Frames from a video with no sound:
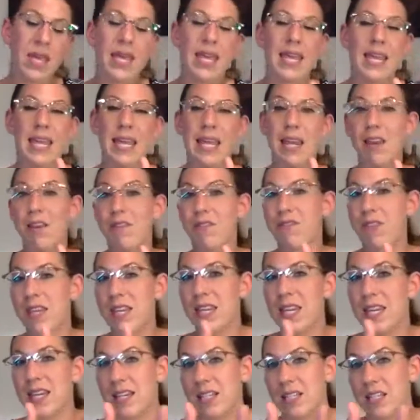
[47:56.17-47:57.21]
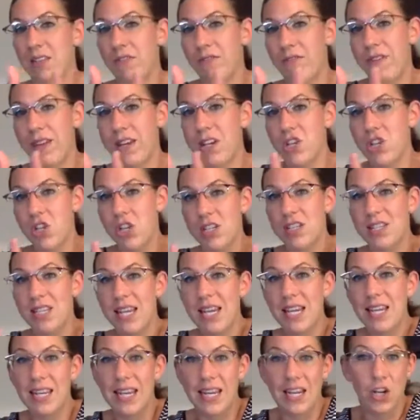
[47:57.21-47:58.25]
If the yeast finishes
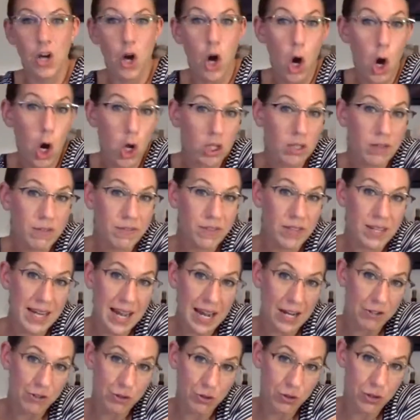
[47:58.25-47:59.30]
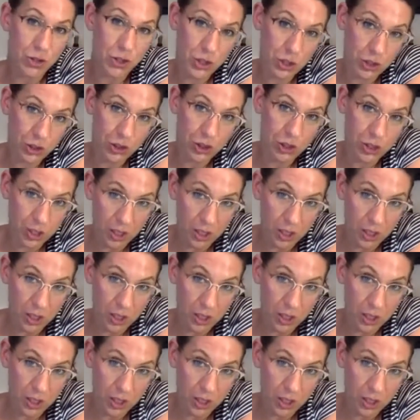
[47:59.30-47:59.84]
eating all of the natural sugar